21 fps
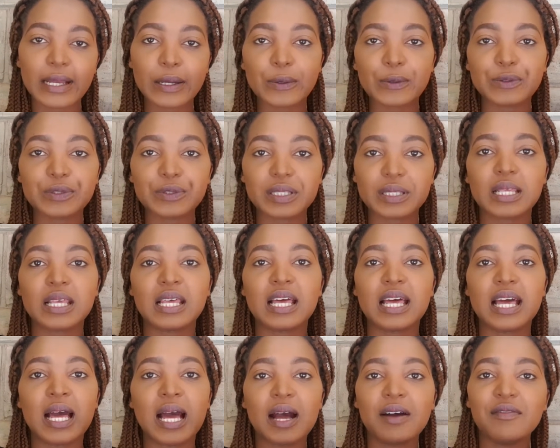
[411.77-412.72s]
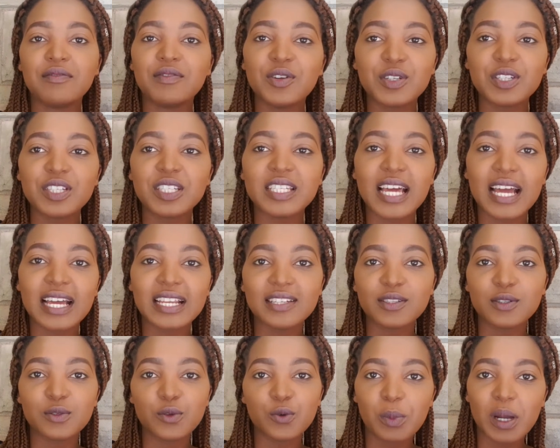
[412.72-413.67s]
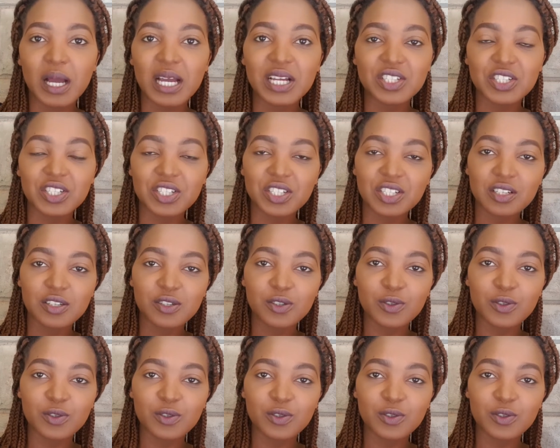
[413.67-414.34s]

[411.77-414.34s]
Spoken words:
because I've not done so much,